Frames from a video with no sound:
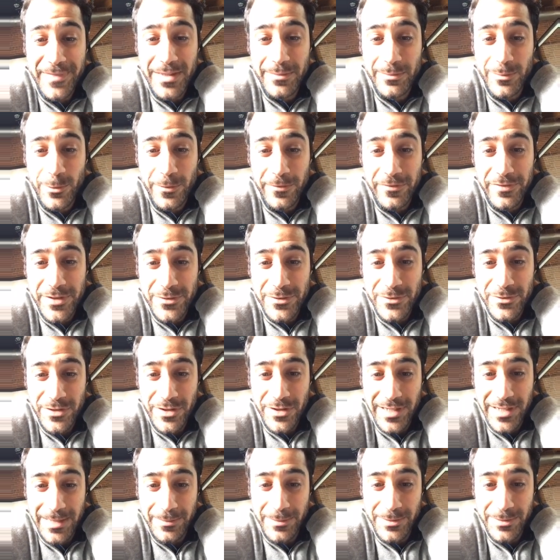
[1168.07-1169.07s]
More features
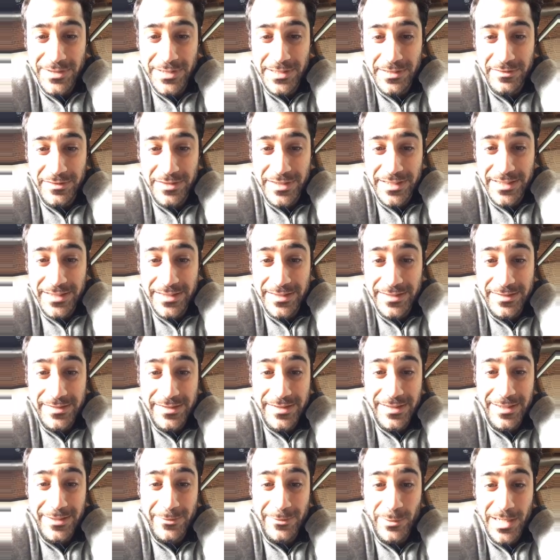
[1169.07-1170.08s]
on Apple TV.
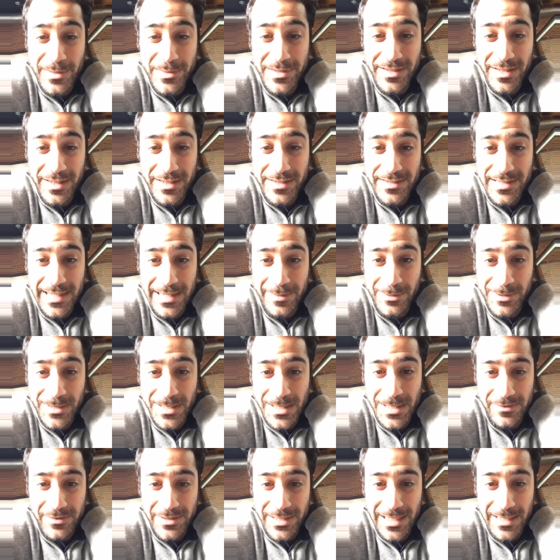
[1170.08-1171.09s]
Oh, Raymond likes the Apple
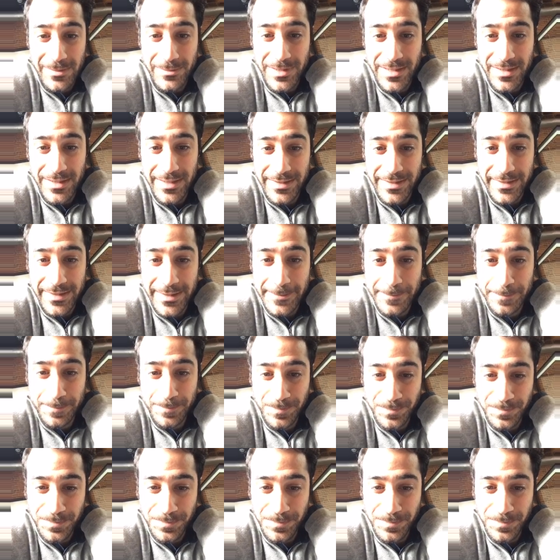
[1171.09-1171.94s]
TV app. I like that.